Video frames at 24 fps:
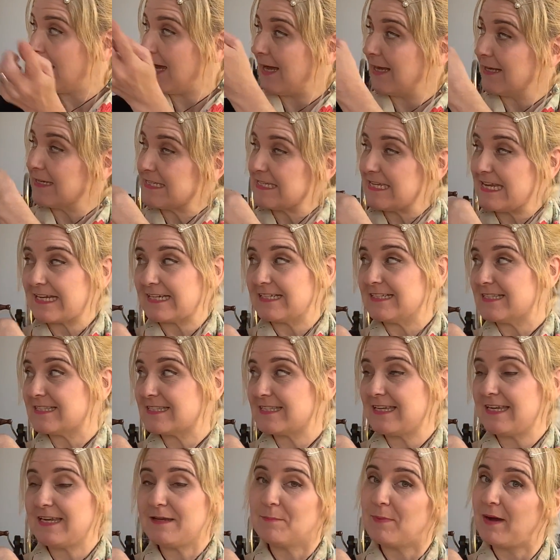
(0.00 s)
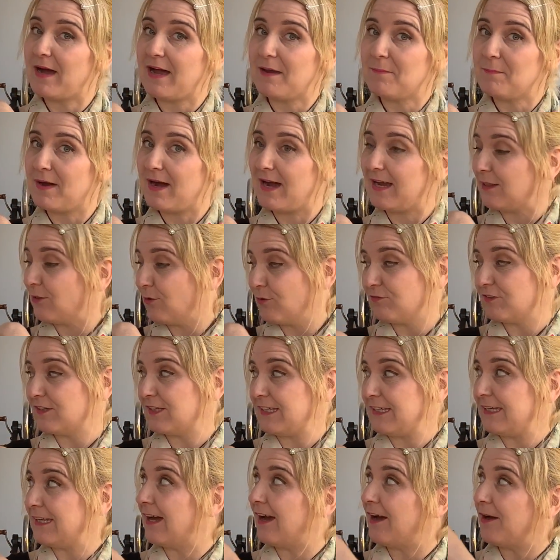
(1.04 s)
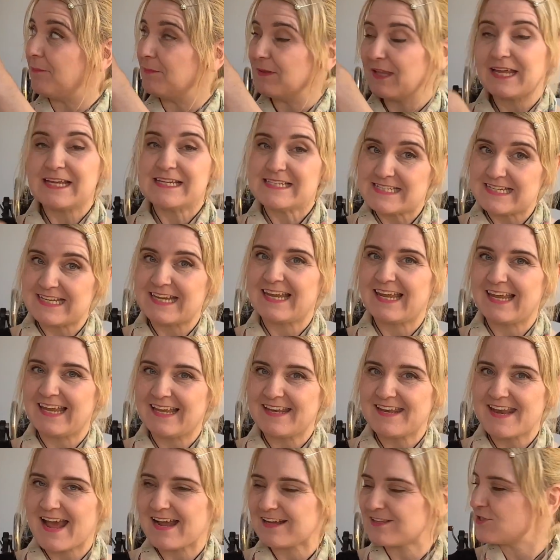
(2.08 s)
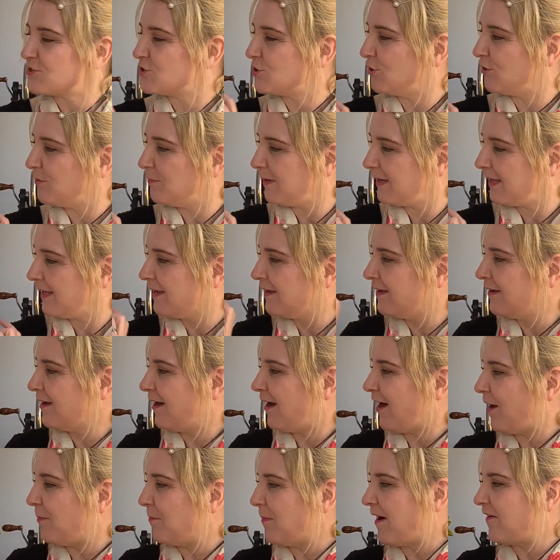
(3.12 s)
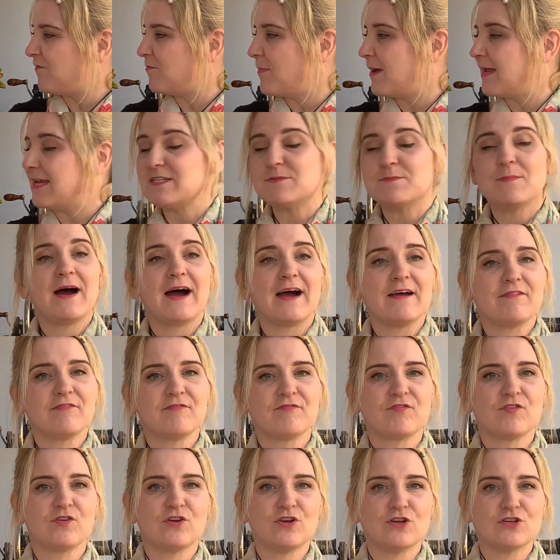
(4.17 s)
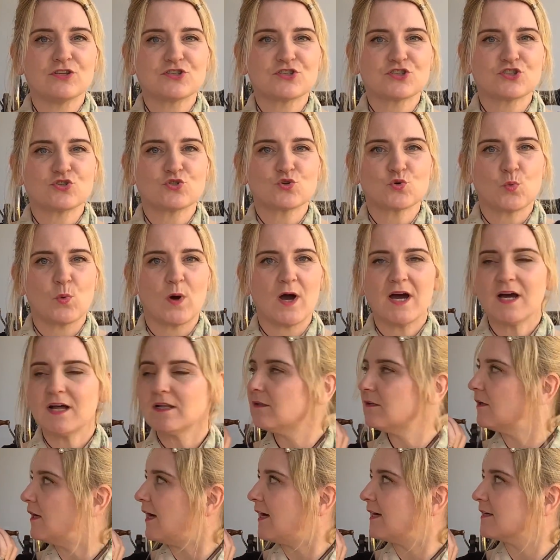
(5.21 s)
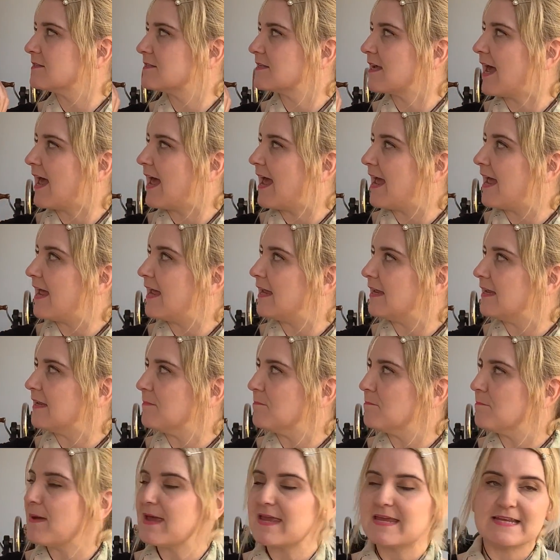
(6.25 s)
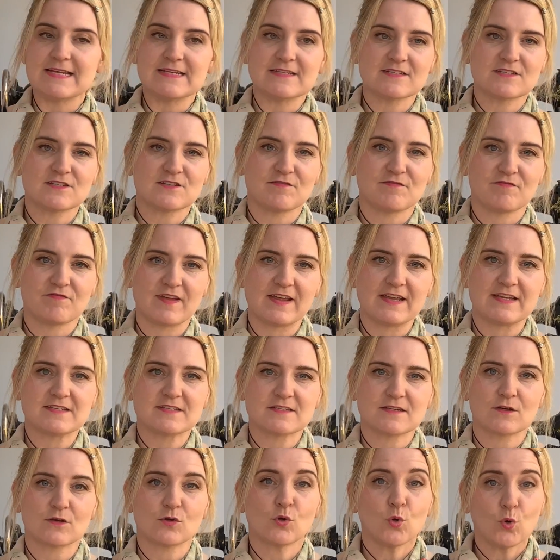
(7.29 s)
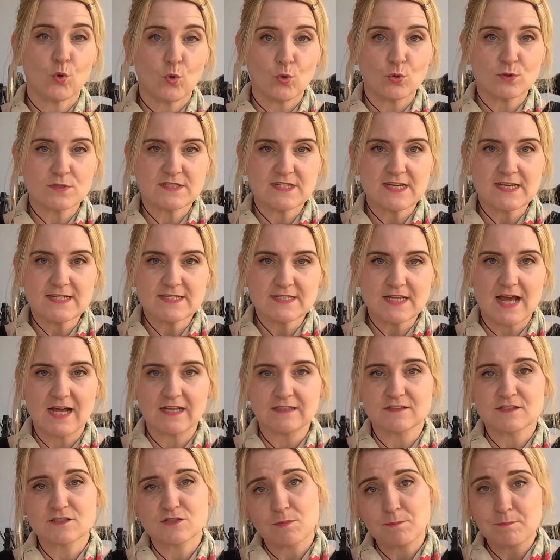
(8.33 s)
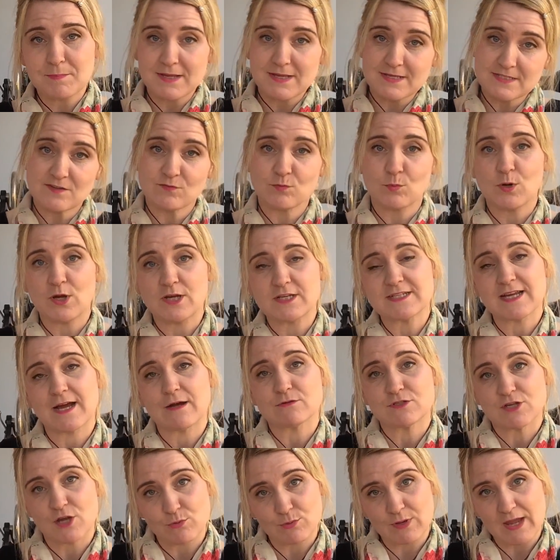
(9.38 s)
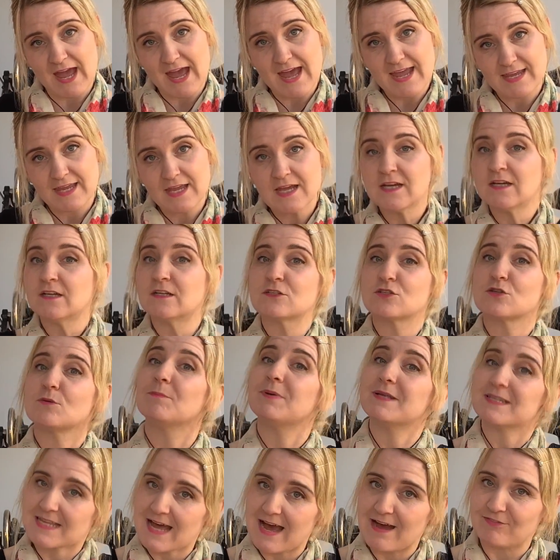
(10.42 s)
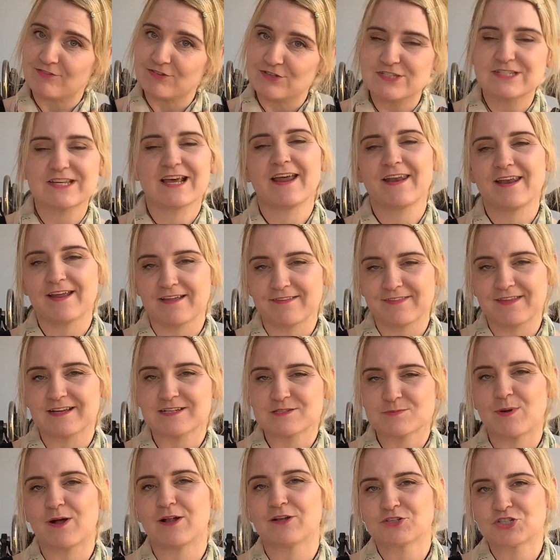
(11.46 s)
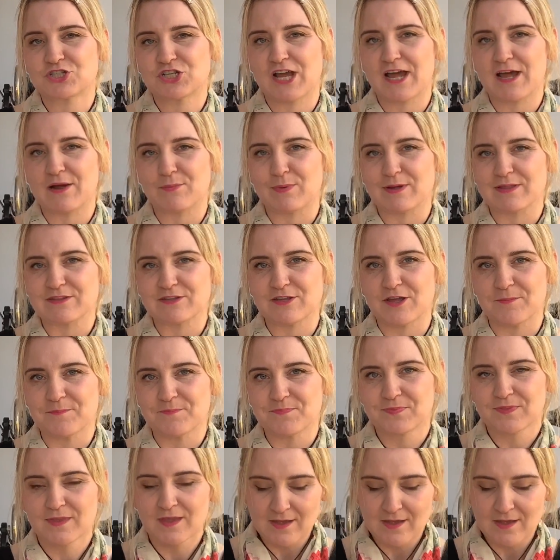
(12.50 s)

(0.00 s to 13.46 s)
And you can see by my lovely lady here next to me, I've made my first toile at a made to fit corset, and some bits have worked out okay, some bits haven't, and that's what I'll share with you.